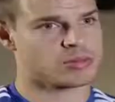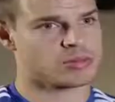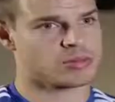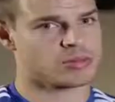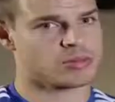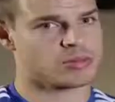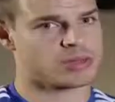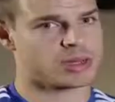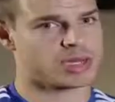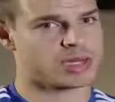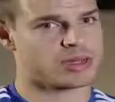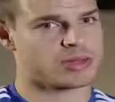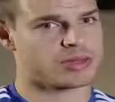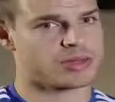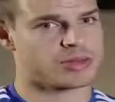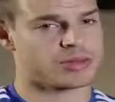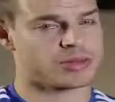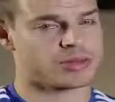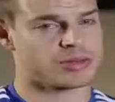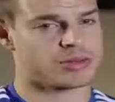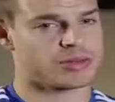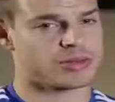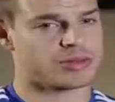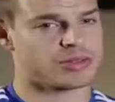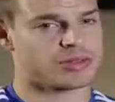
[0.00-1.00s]
My
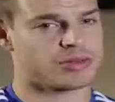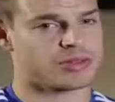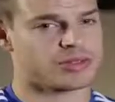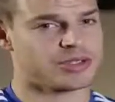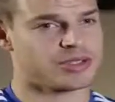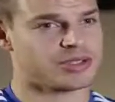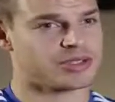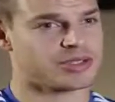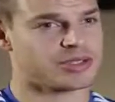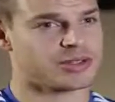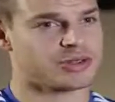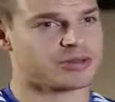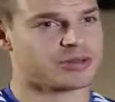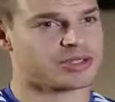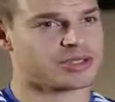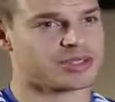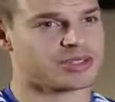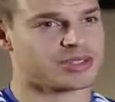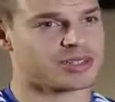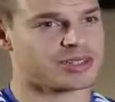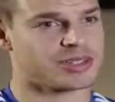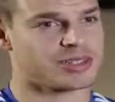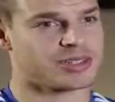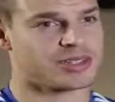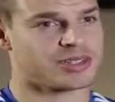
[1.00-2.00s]
own contribution,
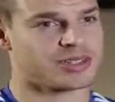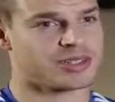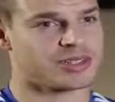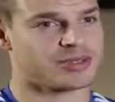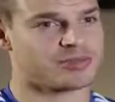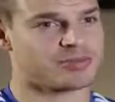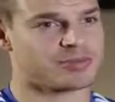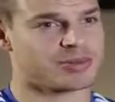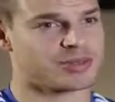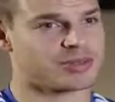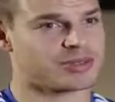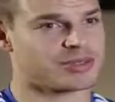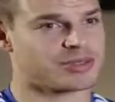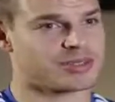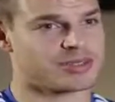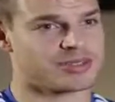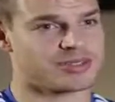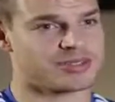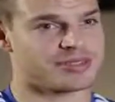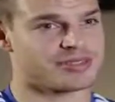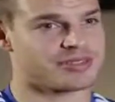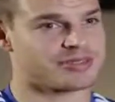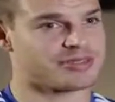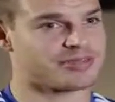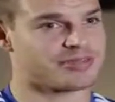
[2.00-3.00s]
always I put
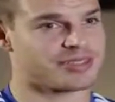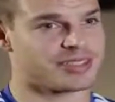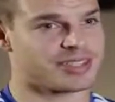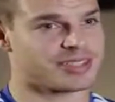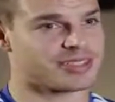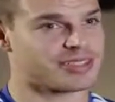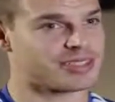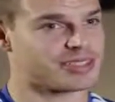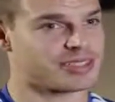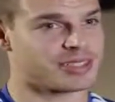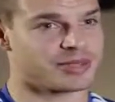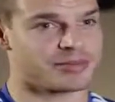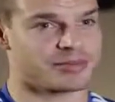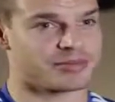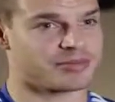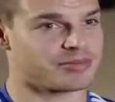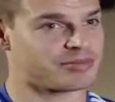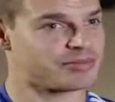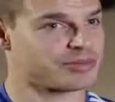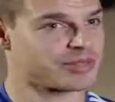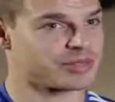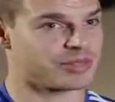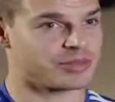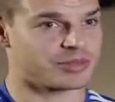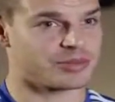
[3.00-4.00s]
in as a team
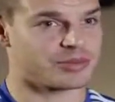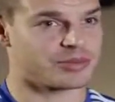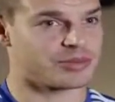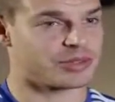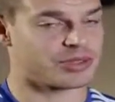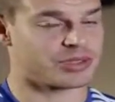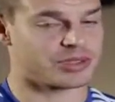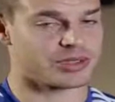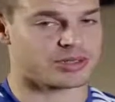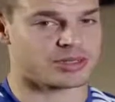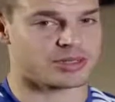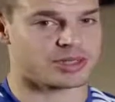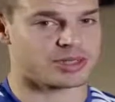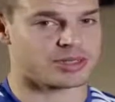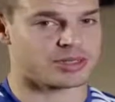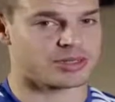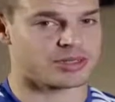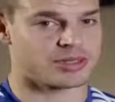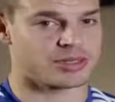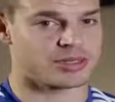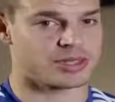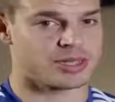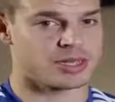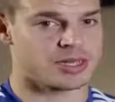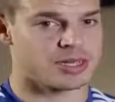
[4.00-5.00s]
contribution.
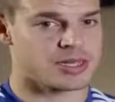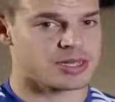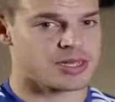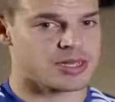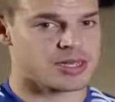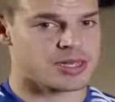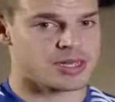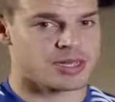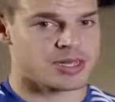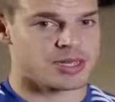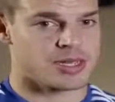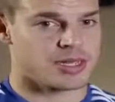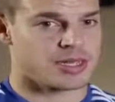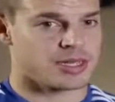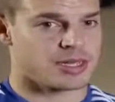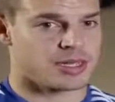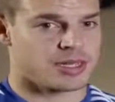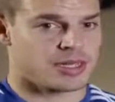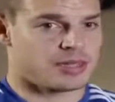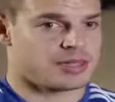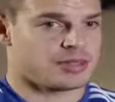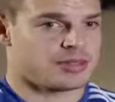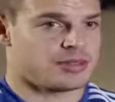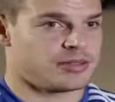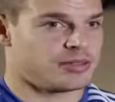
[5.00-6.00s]
And
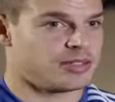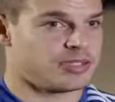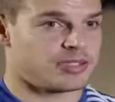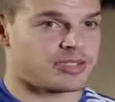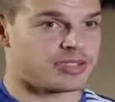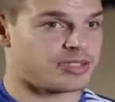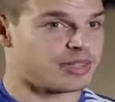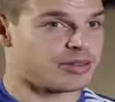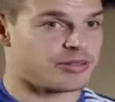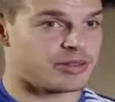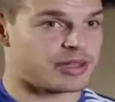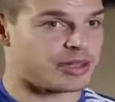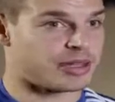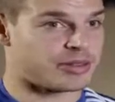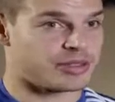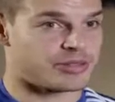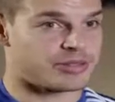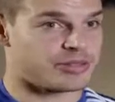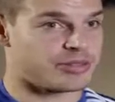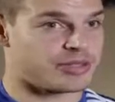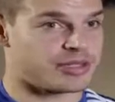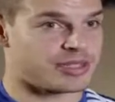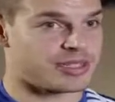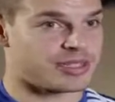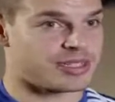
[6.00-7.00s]
this year we are not
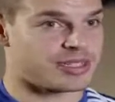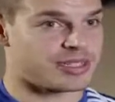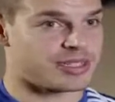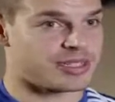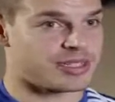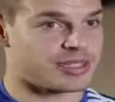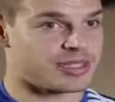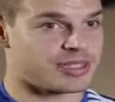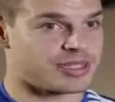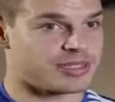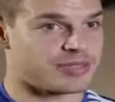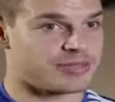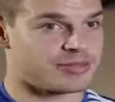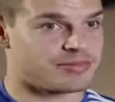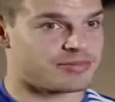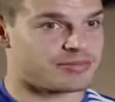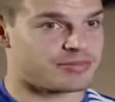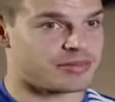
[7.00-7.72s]
doing the